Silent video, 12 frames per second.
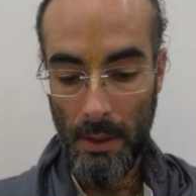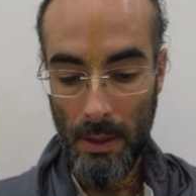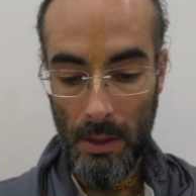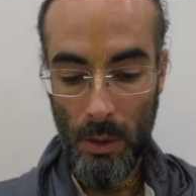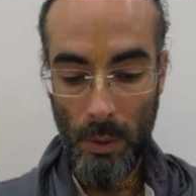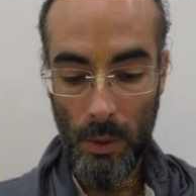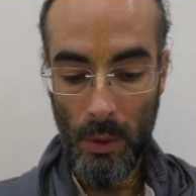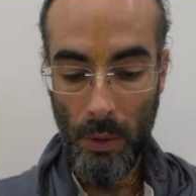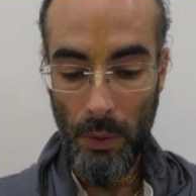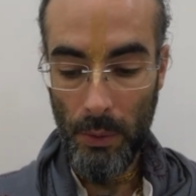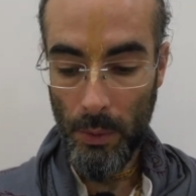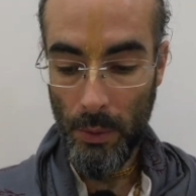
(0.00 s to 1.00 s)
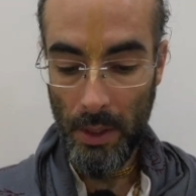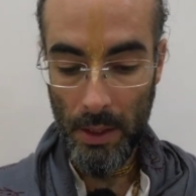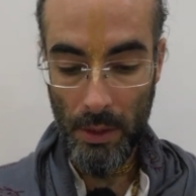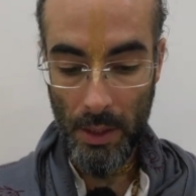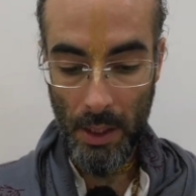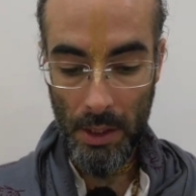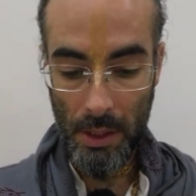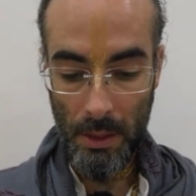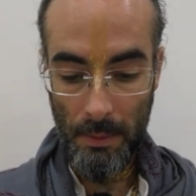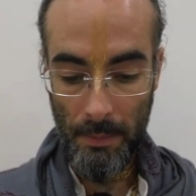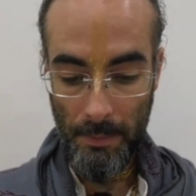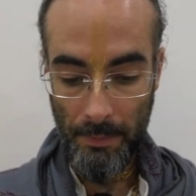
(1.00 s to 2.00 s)
So we will go through the
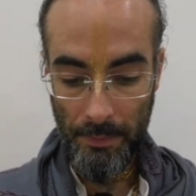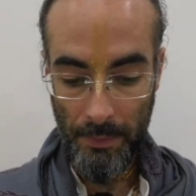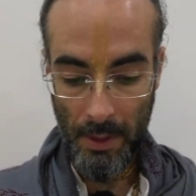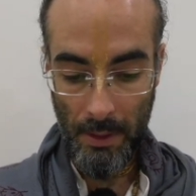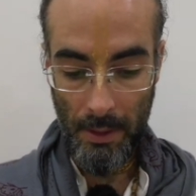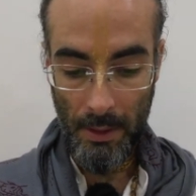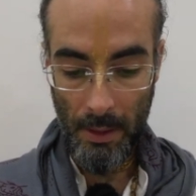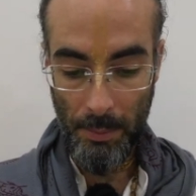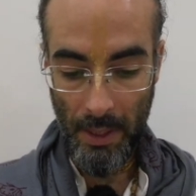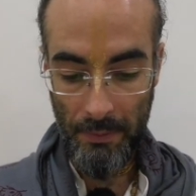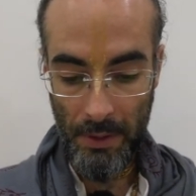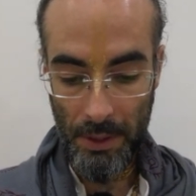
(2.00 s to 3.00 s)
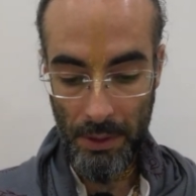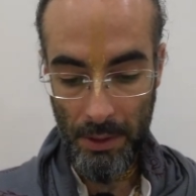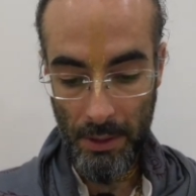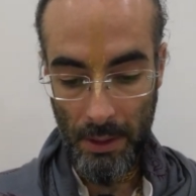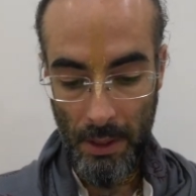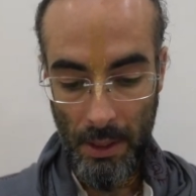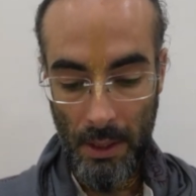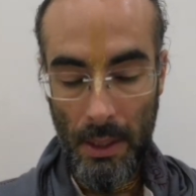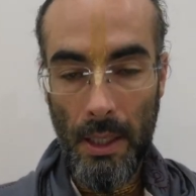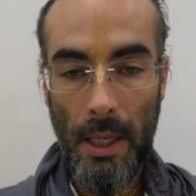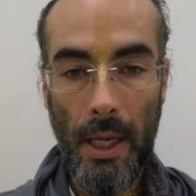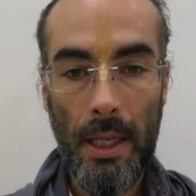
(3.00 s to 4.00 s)
introduction, the preface,
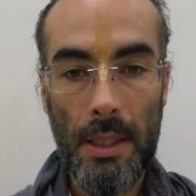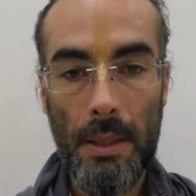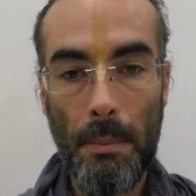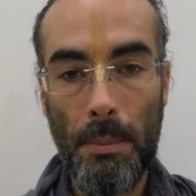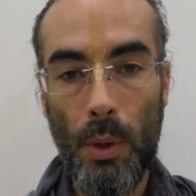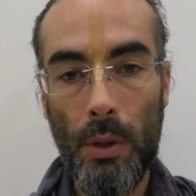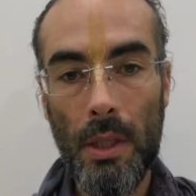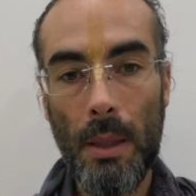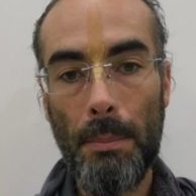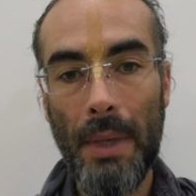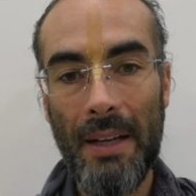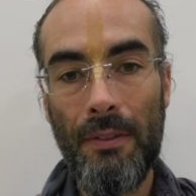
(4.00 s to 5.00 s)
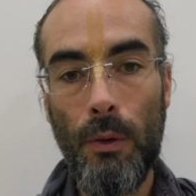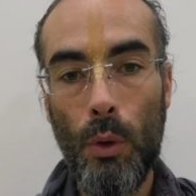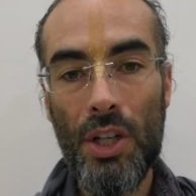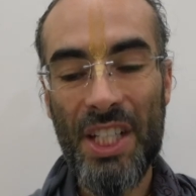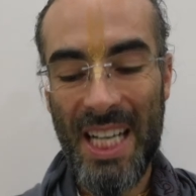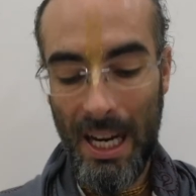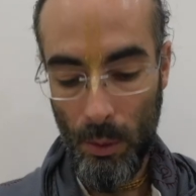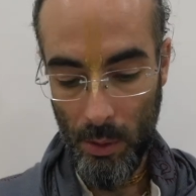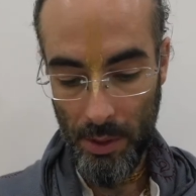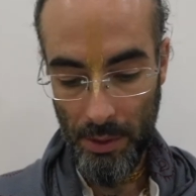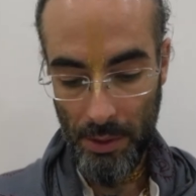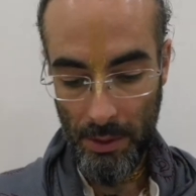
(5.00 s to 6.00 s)
and it's broken up by 4
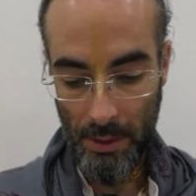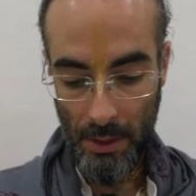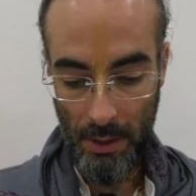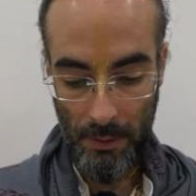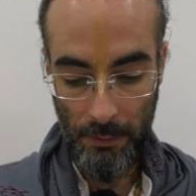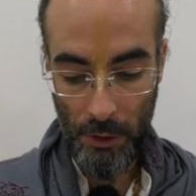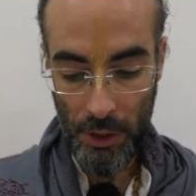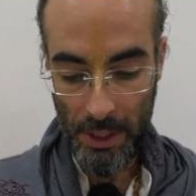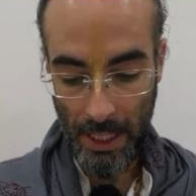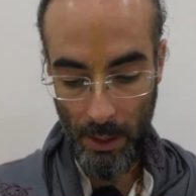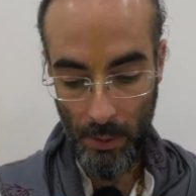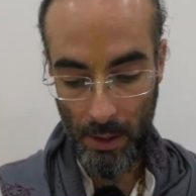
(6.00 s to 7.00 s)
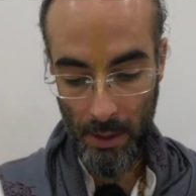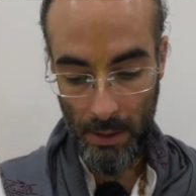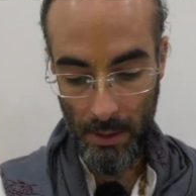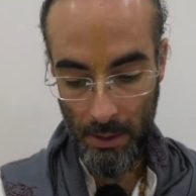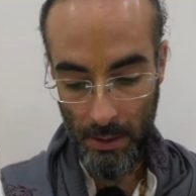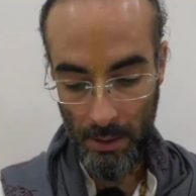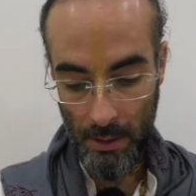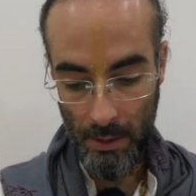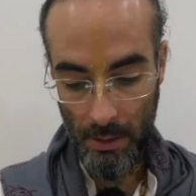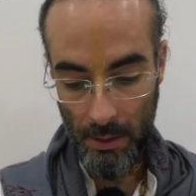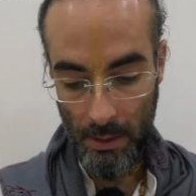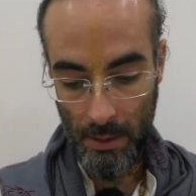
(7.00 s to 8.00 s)
showers. The first shower,
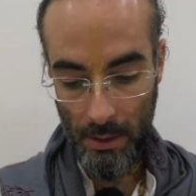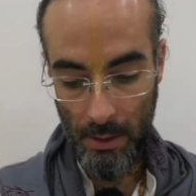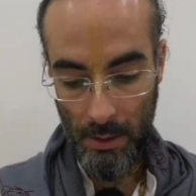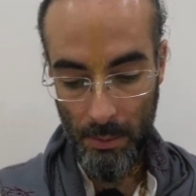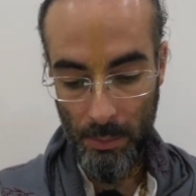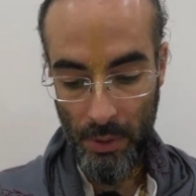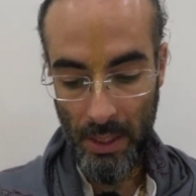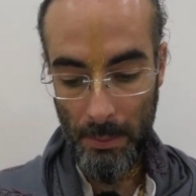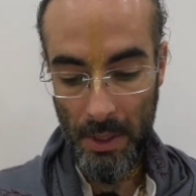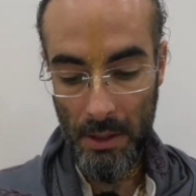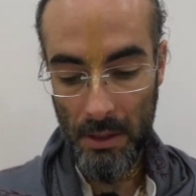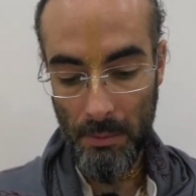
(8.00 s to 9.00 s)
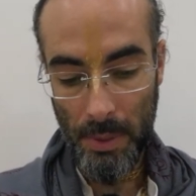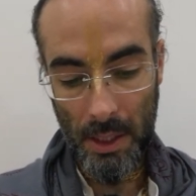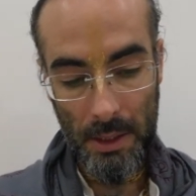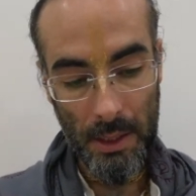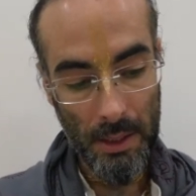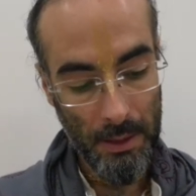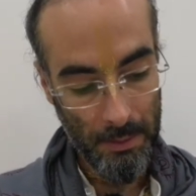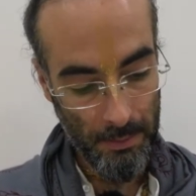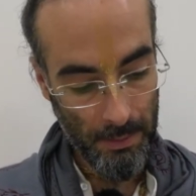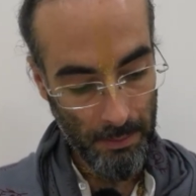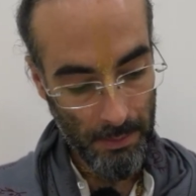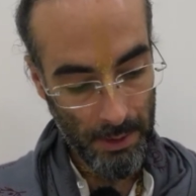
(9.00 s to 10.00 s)
preeminence of bhakti.
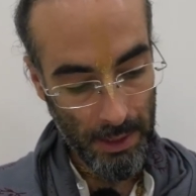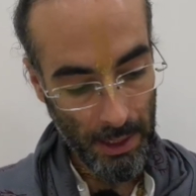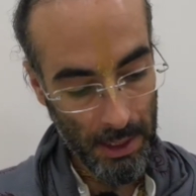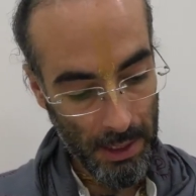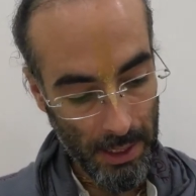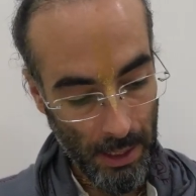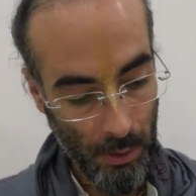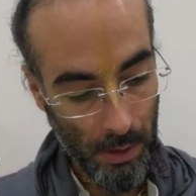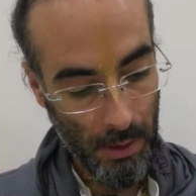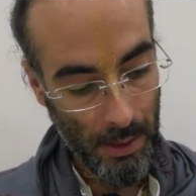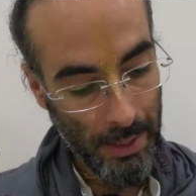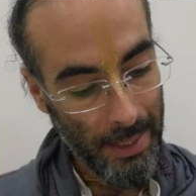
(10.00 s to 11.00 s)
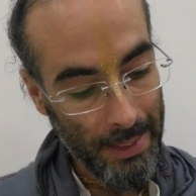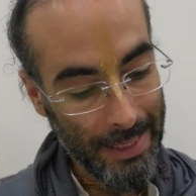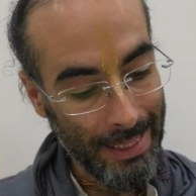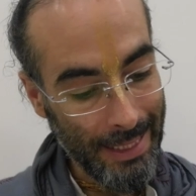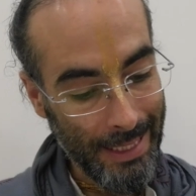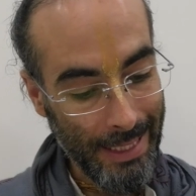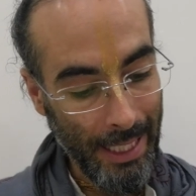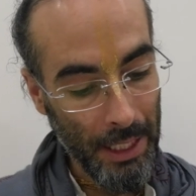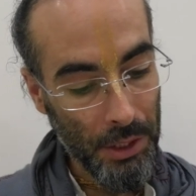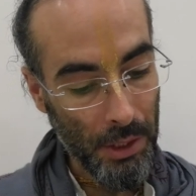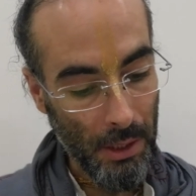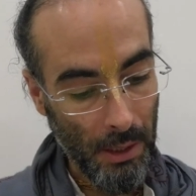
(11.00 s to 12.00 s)
Second shower,
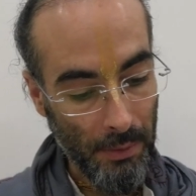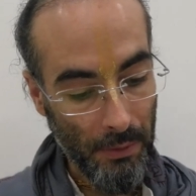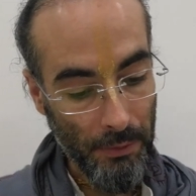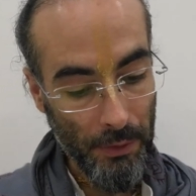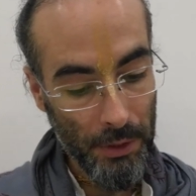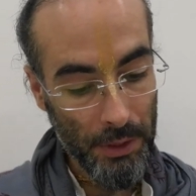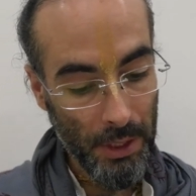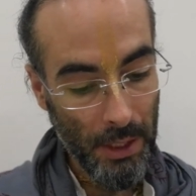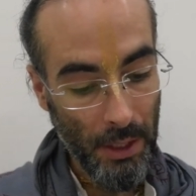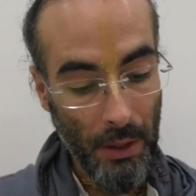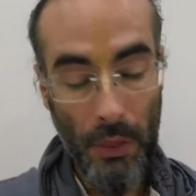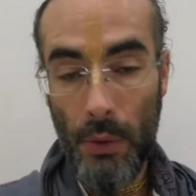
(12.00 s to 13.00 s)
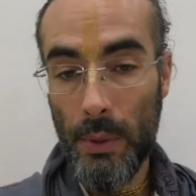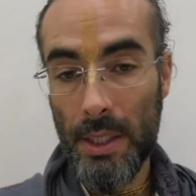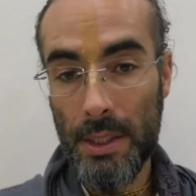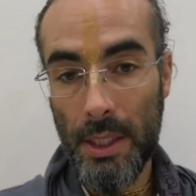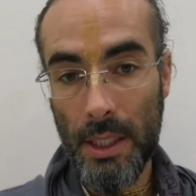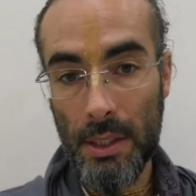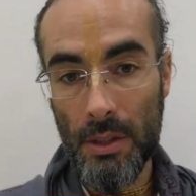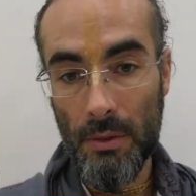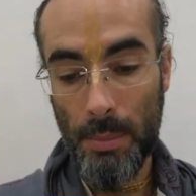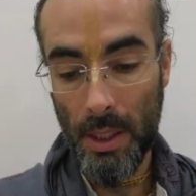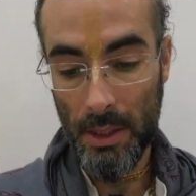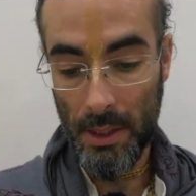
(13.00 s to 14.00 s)
delineation of the first 3 stages
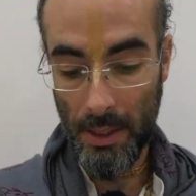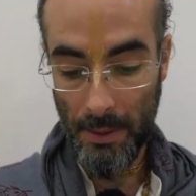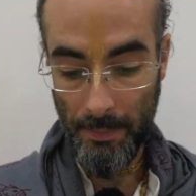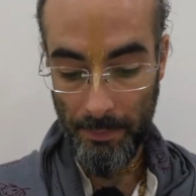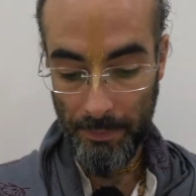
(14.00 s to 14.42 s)
of bhakti.